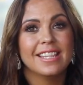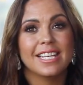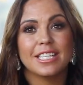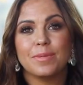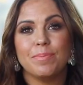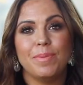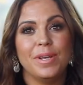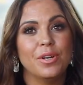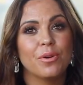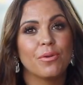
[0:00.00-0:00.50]

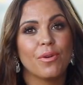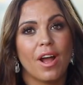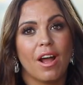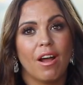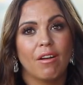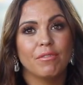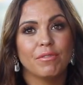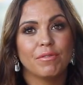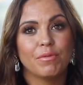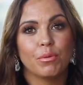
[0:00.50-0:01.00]
that's been
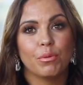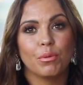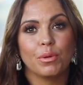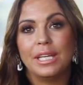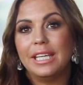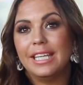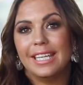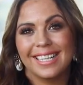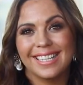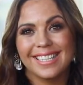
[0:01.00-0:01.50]
around for
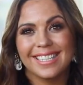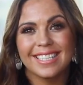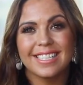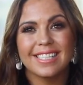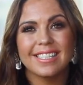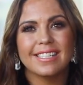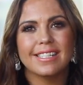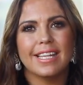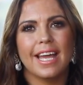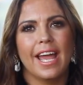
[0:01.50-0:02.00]

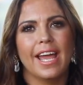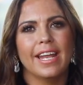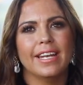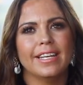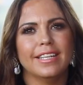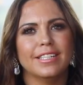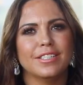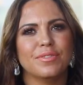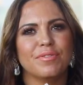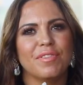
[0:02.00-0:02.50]
years and
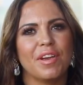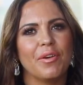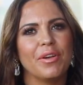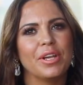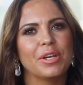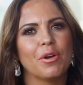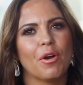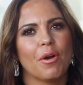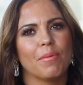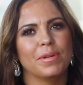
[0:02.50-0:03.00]
is
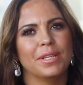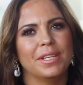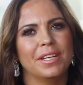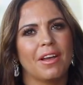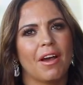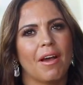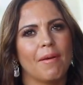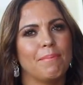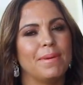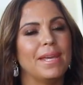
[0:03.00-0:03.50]
very common
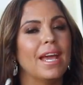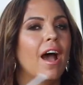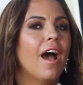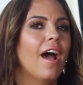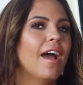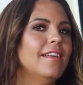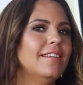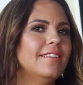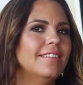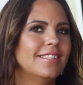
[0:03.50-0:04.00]

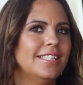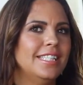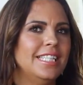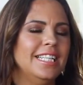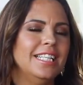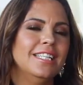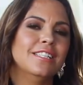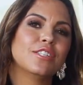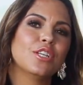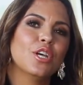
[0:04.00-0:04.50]
behind the
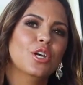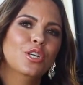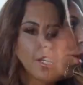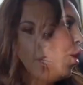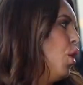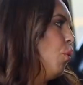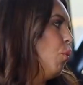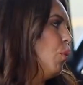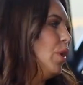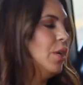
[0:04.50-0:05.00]
scenes.
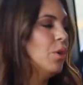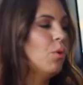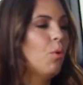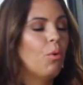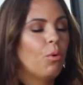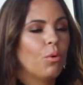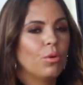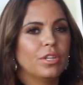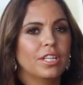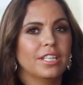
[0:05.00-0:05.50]
We
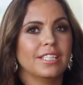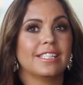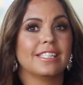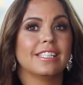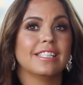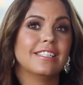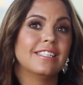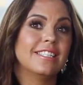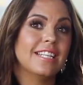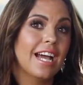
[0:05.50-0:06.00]
call this
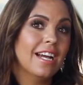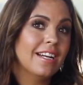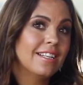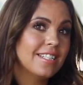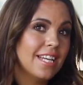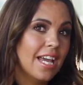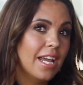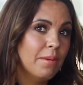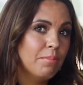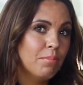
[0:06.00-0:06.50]
duct
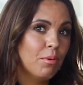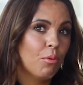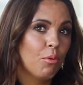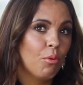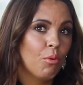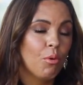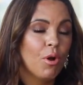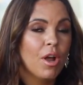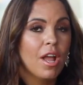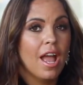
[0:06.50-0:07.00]
tape,
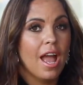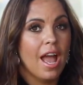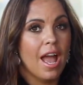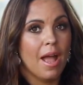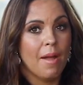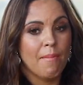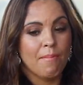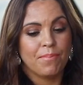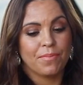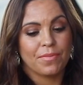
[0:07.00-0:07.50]
or
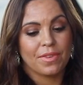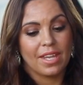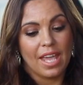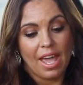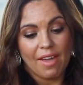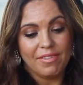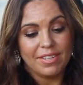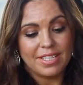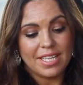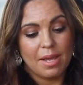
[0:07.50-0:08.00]

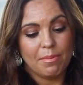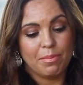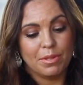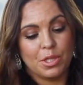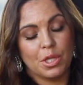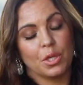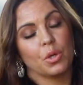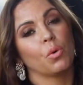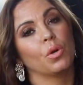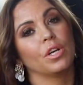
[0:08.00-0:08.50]
gaffer tape as
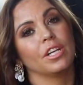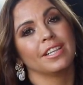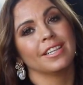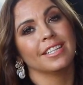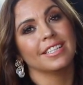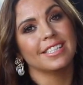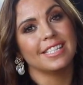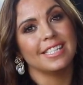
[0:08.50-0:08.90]
they call it in the